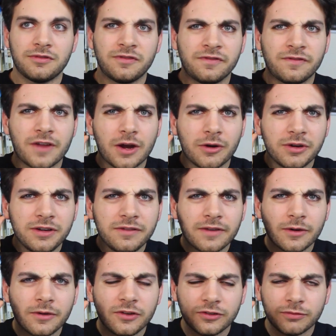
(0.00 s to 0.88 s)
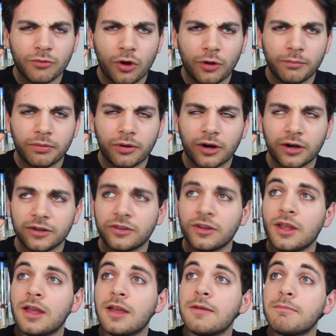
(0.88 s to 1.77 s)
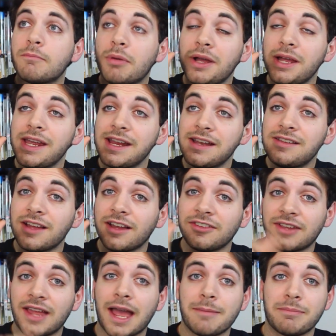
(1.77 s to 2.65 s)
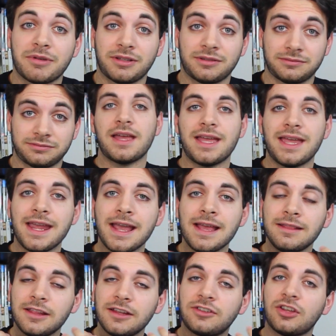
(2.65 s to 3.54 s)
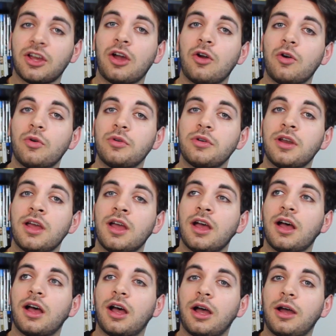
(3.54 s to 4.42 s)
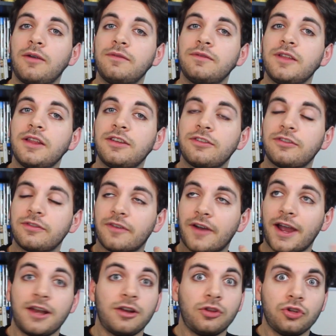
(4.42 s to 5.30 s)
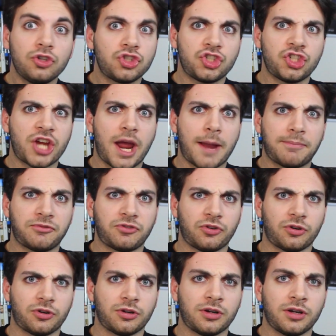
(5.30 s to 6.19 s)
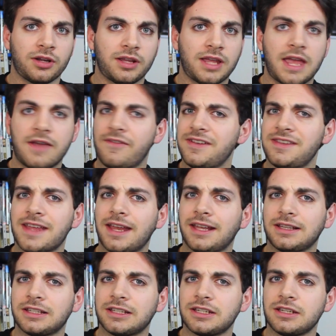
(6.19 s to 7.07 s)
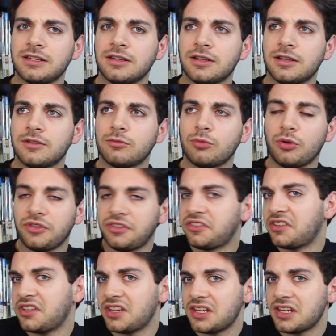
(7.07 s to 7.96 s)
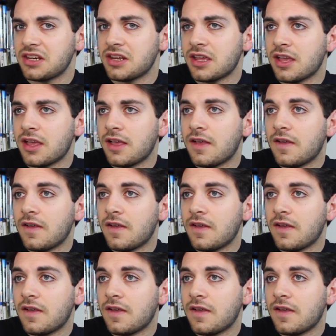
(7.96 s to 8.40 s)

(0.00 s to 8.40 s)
Very, very small parts, but it does happen. And the tone of this final chapter, evidently, we'll see,